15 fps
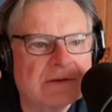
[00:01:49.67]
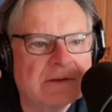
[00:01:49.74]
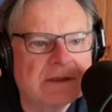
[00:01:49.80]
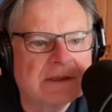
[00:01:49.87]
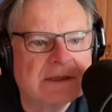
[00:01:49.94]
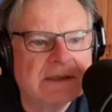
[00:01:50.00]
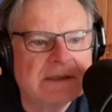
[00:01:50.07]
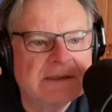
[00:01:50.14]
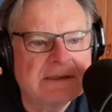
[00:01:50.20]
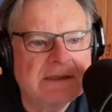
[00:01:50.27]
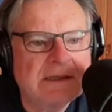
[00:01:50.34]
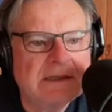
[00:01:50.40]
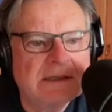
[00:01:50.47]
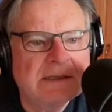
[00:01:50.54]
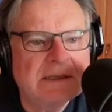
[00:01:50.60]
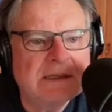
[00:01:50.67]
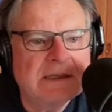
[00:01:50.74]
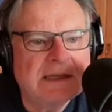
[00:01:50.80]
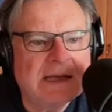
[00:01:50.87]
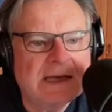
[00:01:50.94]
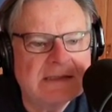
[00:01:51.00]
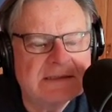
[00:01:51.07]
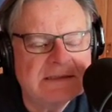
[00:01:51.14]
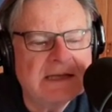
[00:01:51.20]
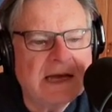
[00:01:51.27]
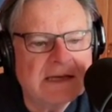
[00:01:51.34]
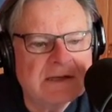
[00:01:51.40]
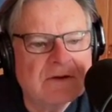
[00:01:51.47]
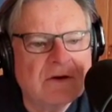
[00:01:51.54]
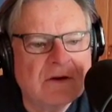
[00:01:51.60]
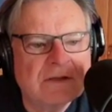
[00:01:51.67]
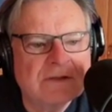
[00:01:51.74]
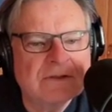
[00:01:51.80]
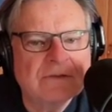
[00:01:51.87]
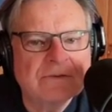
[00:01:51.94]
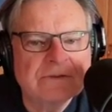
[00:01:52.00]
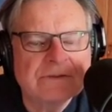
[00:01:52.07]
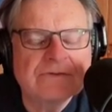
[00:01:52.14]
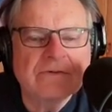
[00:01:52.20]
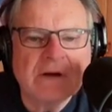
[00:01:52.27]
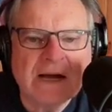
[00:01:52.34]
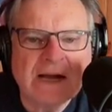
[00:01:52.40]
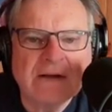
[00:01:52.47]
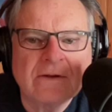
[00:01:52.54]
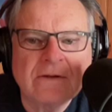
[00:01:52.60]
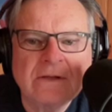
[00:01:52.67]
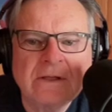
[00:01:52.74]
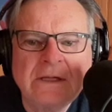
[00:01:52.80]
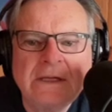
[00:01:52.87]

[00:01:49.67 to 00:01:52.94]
It has not gone to a trial.